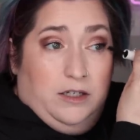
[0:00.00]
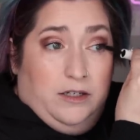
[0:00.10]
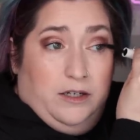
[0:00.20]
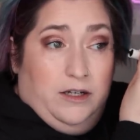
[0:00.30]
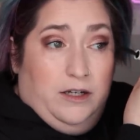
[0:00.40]

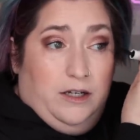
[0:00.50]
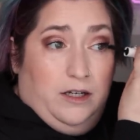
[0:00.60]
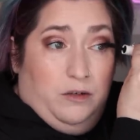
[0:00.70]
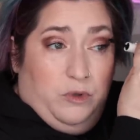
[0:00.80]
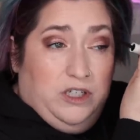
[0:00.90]

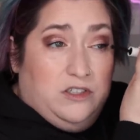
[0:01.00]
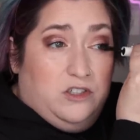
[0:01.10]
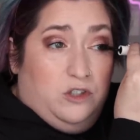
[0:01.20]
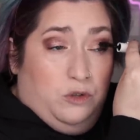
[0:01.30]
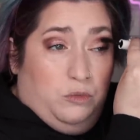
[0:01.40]
Nah, wing's
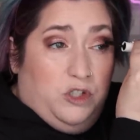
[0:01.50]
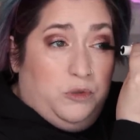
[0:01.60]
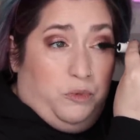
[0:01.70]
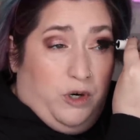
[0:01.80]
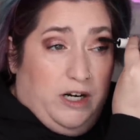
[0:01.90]
too
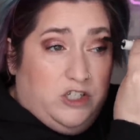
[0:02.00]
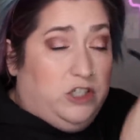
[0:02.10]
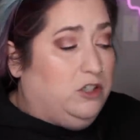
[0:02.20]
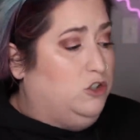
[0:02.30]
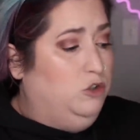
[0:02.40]
much
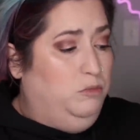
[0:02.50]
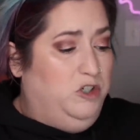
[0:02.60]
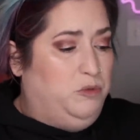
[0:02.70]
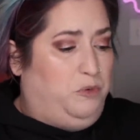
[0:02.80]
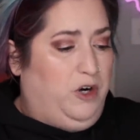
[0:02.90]
pressure. Too
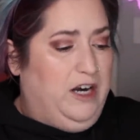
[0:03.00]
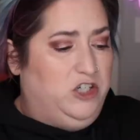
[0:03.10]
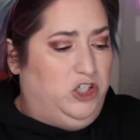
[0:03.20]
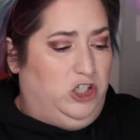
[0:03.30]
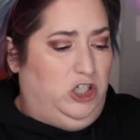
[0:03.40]
much
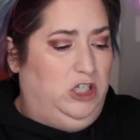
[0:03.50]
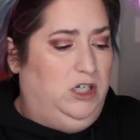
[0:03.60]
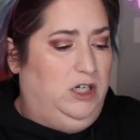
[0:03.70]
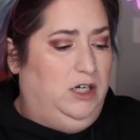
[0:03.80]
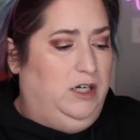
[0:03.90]
pressure.
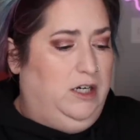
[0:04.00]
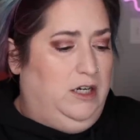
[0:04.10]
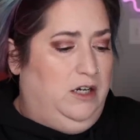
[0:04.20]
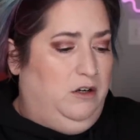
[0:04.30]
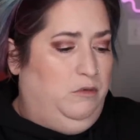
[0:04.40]

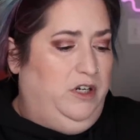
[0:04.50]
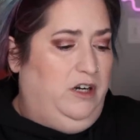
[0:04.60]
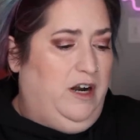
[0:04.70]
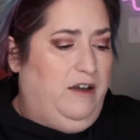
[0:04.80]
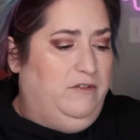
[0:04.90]
We
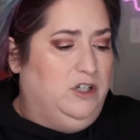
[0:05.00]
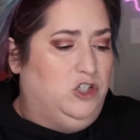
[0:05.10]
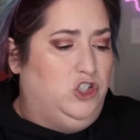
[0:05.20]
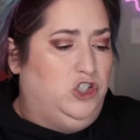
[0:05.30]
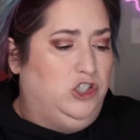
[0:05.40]
are having a
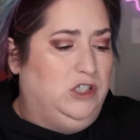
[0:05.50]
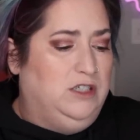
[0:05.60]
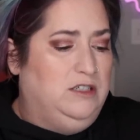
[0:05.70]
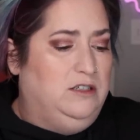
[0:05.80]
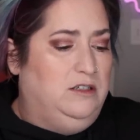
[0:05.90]

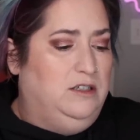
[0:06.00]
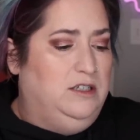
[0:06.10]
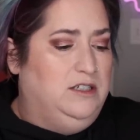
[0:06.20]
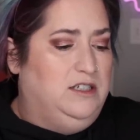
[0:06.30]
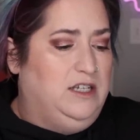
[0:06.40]

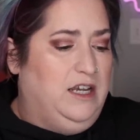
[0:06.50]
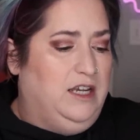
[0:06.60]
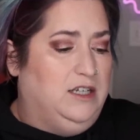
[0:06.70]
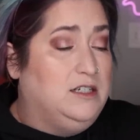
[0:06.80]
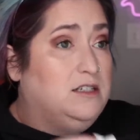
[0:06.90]
chill
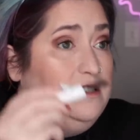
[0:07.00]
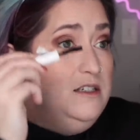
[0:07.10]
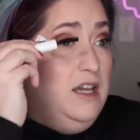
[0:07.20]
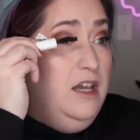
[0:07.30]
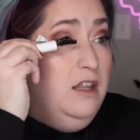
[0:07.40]
day. It is
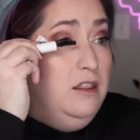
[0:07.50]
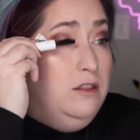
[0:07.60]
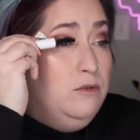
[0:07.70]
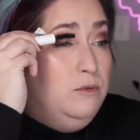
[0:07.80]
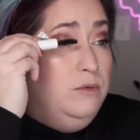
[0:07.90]
day
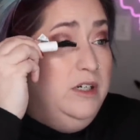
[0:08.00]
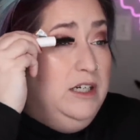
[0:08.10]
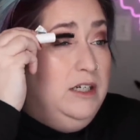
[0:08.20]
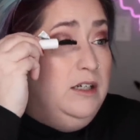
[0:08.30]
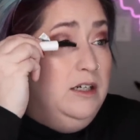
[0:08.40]

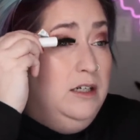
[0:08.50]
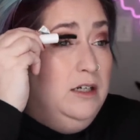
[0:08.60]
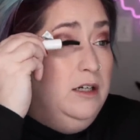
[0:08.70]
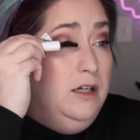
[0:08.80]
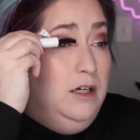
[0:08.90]
three
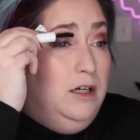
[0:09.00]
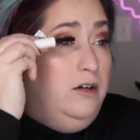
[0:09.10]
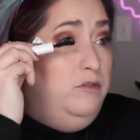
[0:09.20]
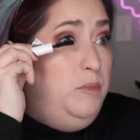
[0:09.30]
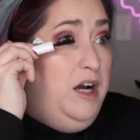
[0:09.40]

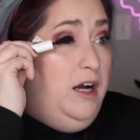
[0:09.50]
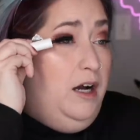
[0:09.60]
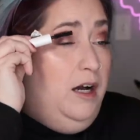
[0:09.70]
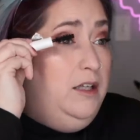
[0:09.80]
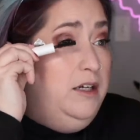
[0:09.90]
of my
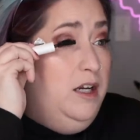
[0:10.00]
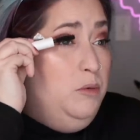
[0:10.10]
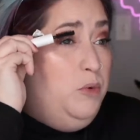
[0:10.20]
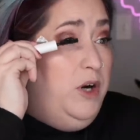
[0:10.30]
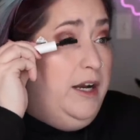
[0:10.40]
holiday
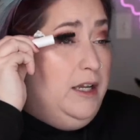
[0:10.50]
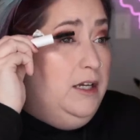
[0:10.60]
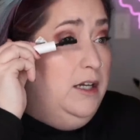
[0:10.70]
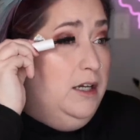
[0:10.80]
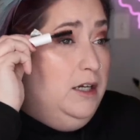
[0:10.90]

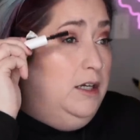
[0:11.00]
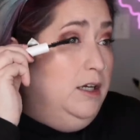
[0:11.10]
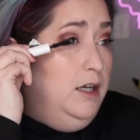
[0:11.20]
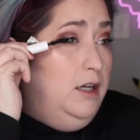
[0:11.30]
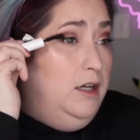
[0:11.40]
break.
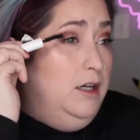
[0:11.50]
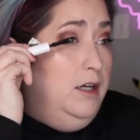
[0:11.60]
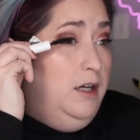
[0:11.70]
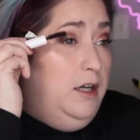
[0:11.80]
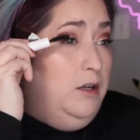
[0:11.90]

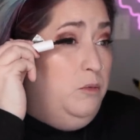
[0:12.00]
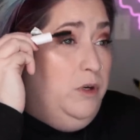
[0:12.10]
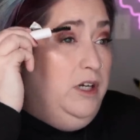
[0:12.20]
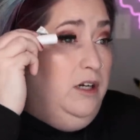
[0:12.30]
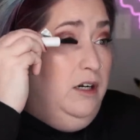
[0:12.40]
And
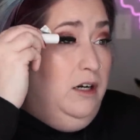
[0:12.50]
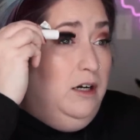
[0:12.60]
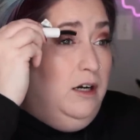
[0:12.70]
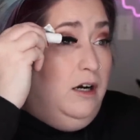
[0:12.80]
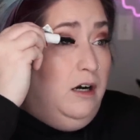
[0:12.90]
we
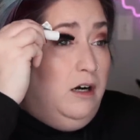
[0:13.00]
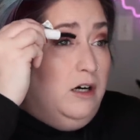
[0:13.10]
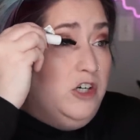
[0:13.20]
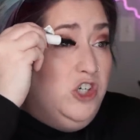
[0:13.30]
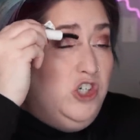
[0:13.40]

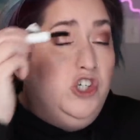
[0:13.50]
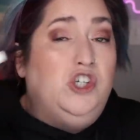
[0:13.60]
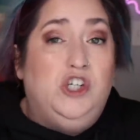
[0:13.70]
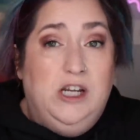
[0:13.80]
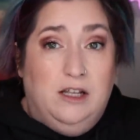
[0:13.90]
are
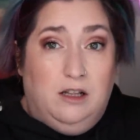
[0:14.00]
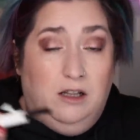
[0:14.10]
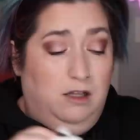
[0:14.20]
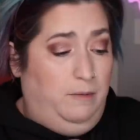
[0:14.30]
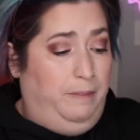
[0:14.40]
chill.